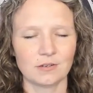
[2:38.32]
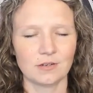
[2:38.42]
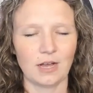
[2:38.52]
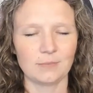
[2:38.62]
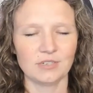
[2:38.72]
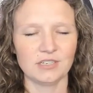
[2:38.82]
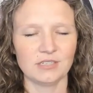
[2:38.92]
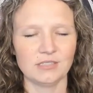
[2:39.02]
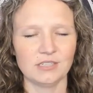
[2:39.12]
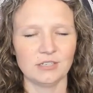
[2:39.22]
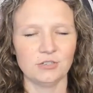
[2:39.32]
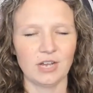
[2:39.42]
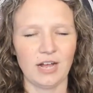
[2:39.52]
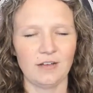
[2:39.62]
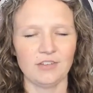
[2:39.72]
I'm going to continue to
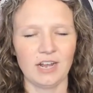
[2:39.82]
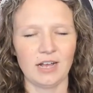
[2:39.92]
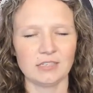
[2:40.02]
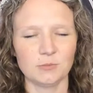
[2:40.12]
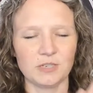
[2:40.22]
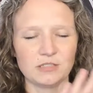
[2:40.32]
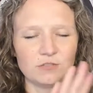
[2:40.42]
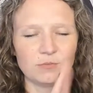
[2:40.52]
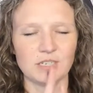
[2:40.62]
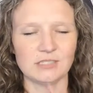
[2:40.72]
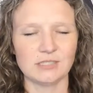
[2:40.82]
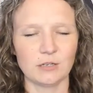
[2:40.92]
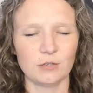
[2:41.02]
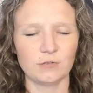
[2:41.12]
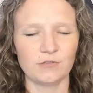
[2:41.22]
have an aspect of
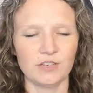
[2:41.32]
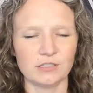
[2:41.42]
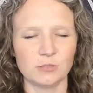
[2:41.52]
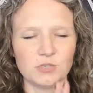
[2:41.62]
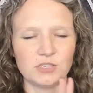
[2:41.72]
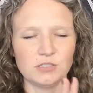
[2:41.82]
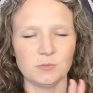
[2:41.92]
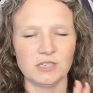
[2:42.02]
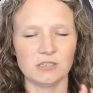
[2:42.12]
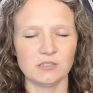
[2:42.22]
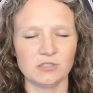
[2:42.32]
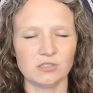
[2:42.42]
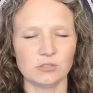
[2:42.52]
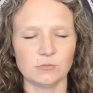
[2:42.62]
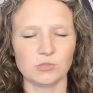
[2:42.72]
myself experience being
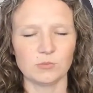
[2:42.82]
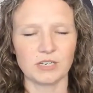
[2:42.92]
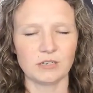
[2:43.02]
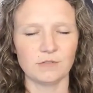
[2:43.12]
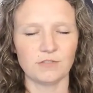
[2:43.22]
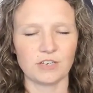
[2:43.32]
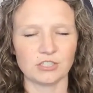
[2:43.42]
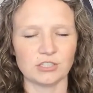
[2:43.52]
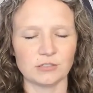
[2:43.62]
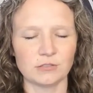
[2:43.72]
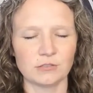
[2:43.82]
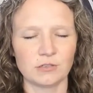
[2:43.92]
consumed by an infection.